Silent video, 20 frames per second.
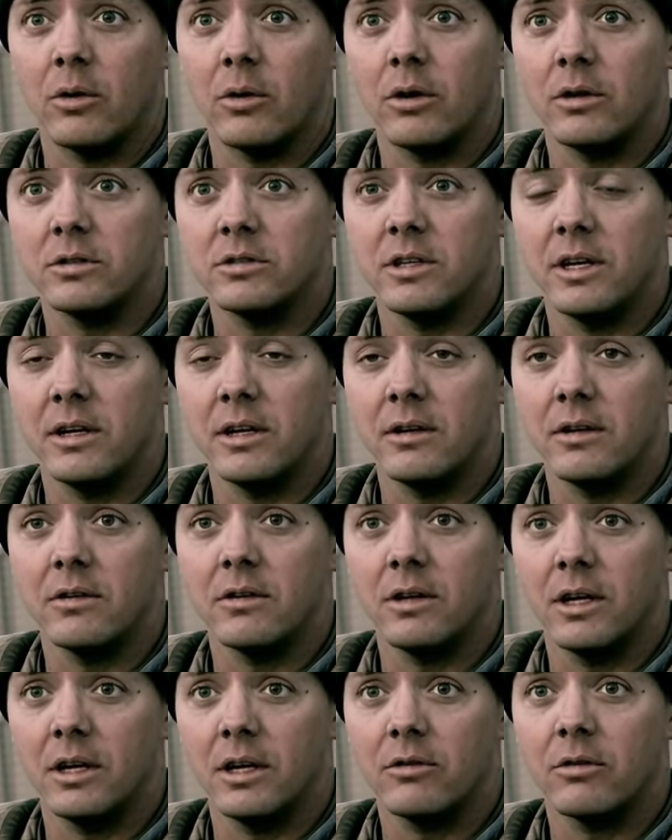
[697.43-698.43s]
don't understand that
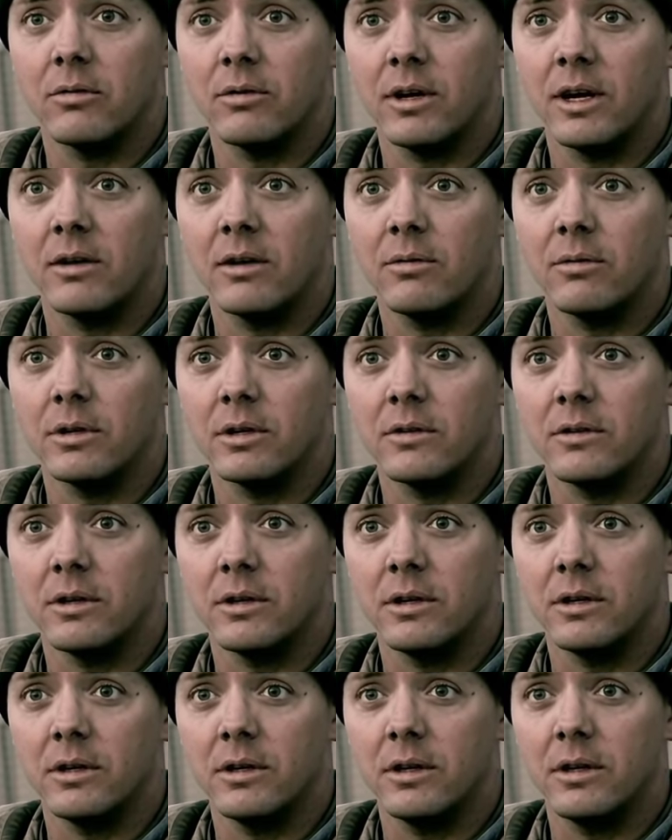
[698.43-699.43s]
the nature of conflict
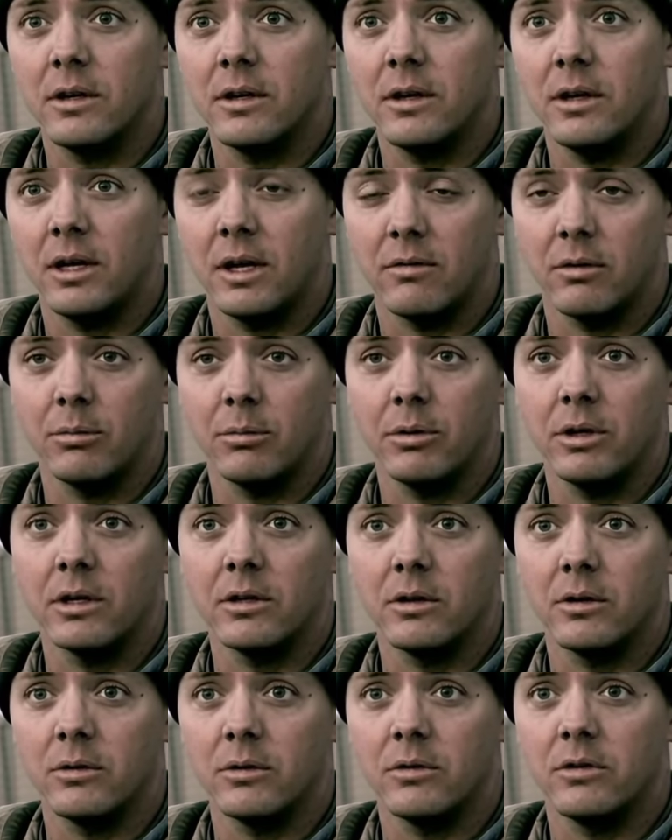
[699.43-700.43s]
uh, inevitably
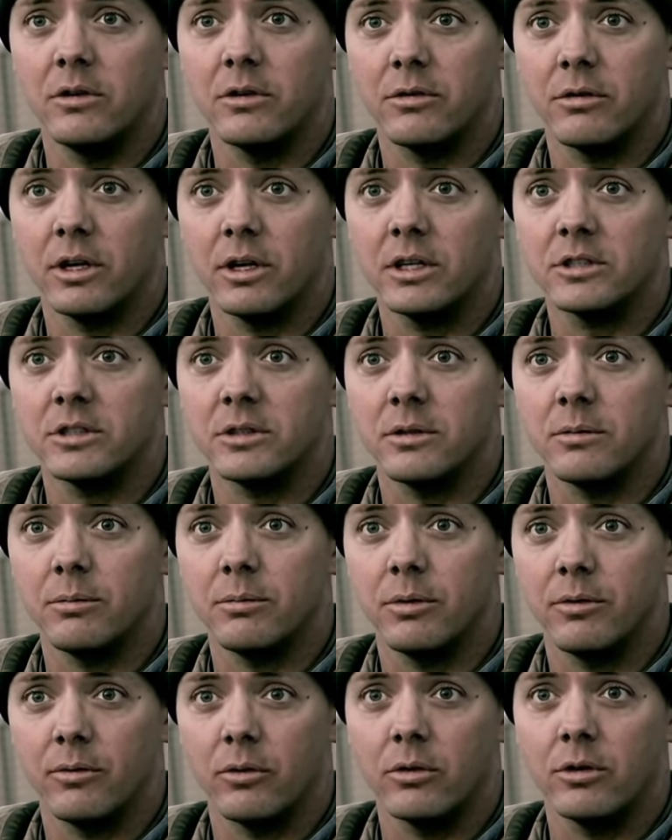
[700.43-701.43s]
includes destruction
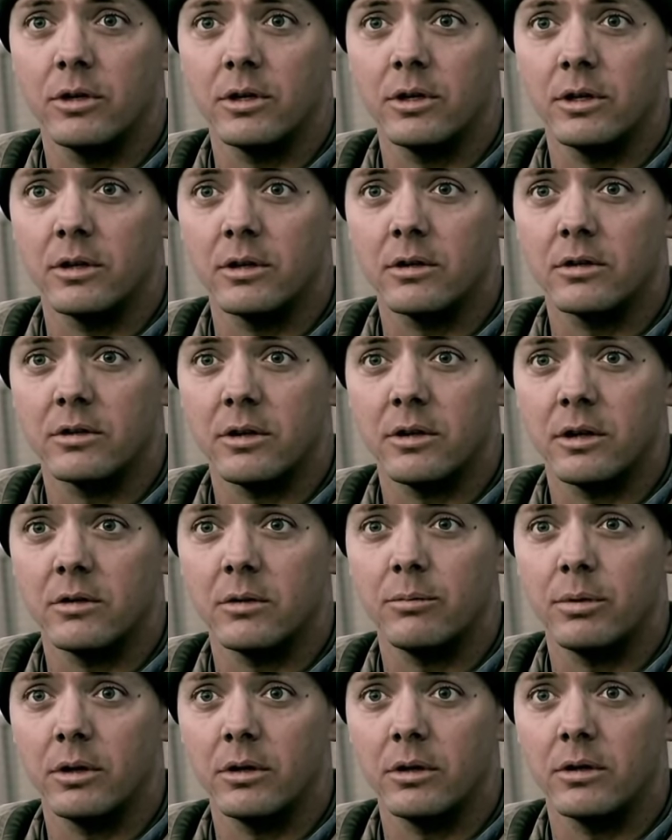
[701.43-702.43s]
before you can start
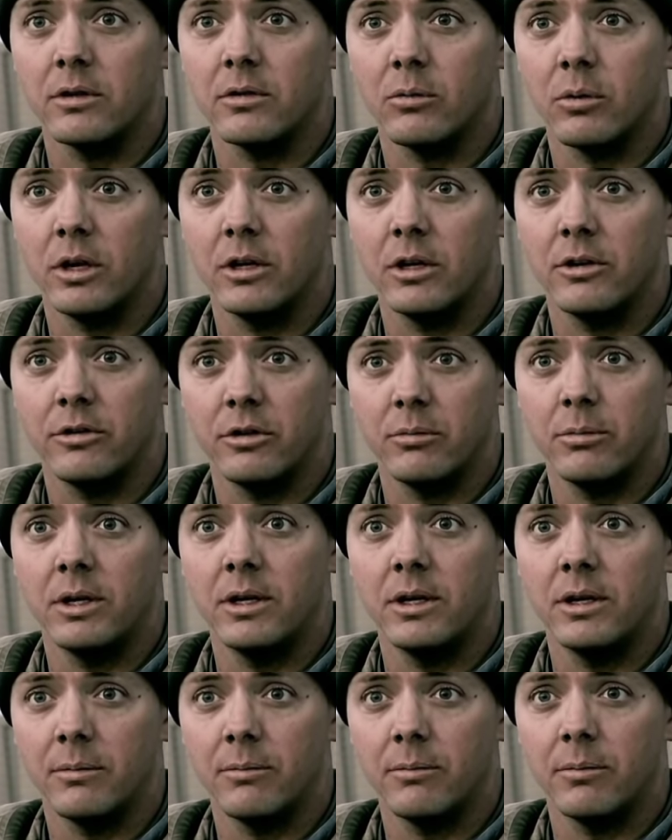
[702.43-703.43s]
to build it the way it should
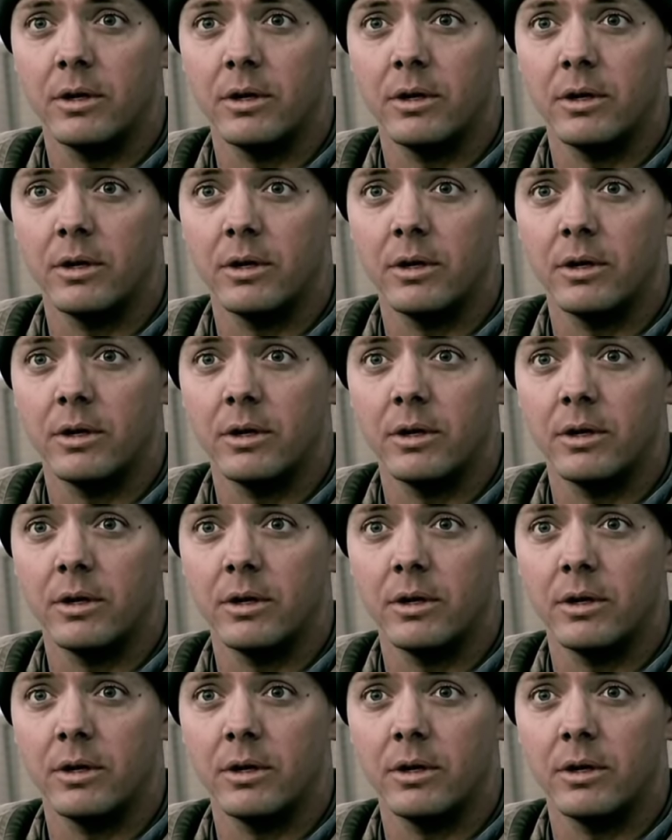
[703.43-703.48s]
be.